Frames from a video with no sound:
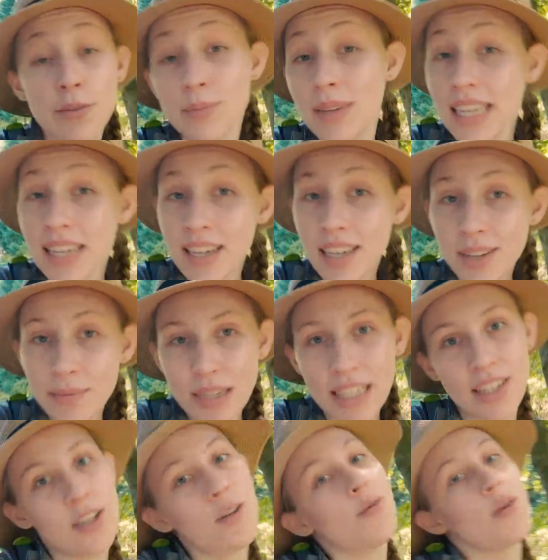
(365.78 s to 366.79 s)
For me,
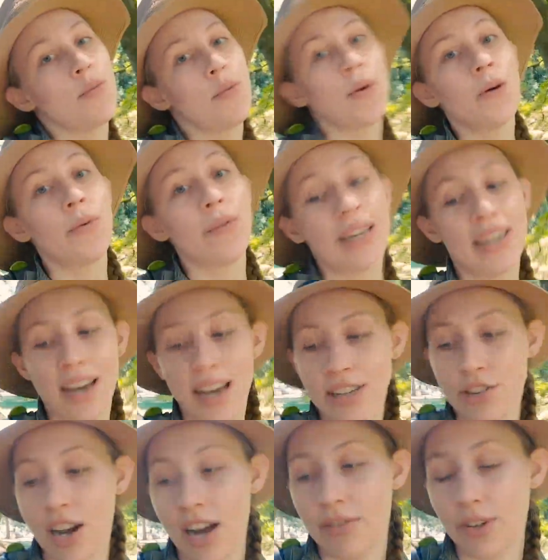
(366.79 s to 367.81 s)
meeting new people when I
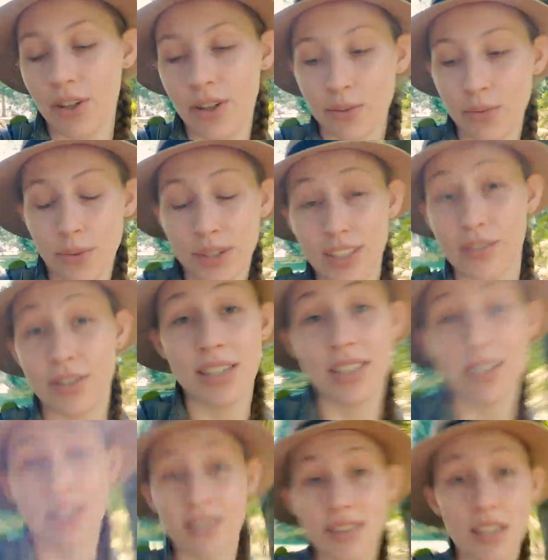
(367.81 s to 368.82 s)
travel, one of the
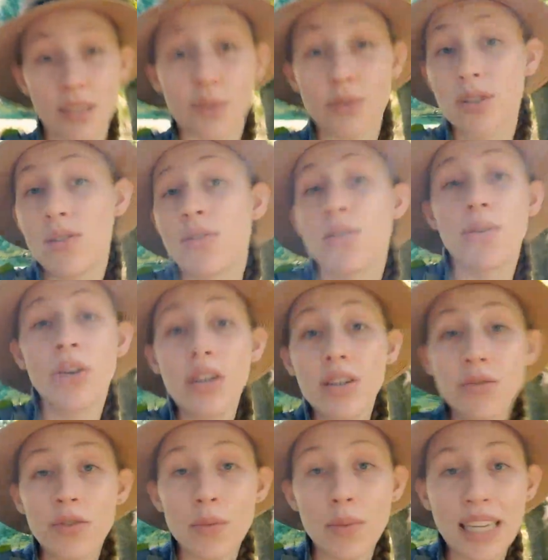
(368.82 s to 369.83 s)
reasons it was so
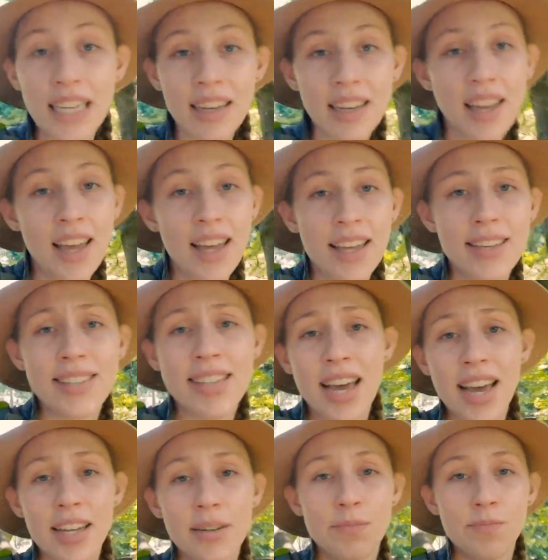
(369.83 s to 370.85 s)
good for me is
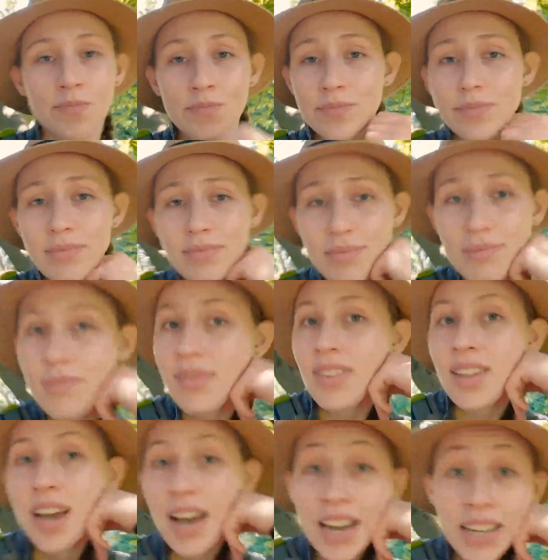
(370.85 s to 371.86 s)
that
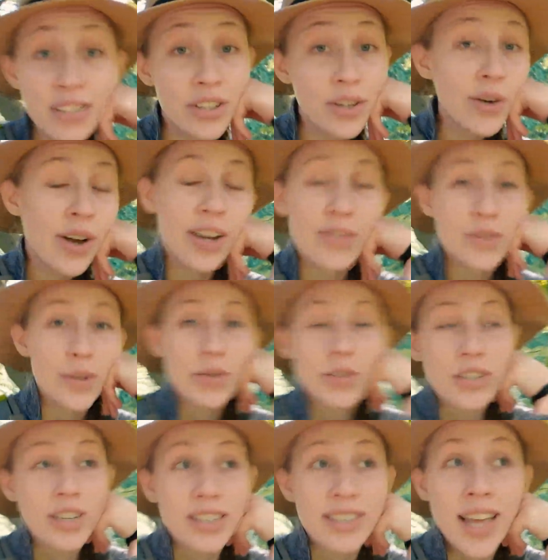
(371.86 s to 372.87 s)
I do have
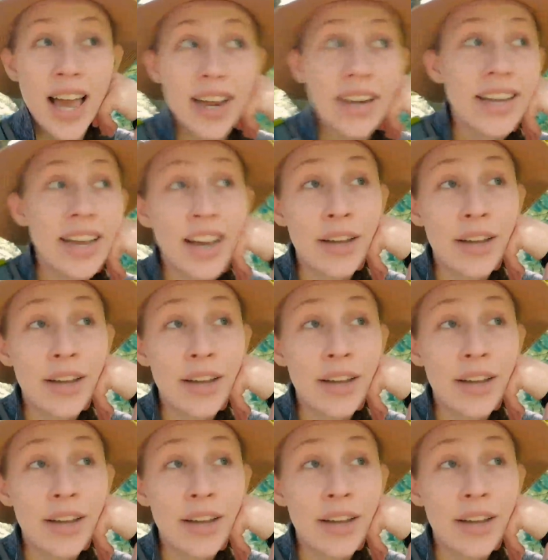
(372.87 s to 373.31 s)
social anxiety.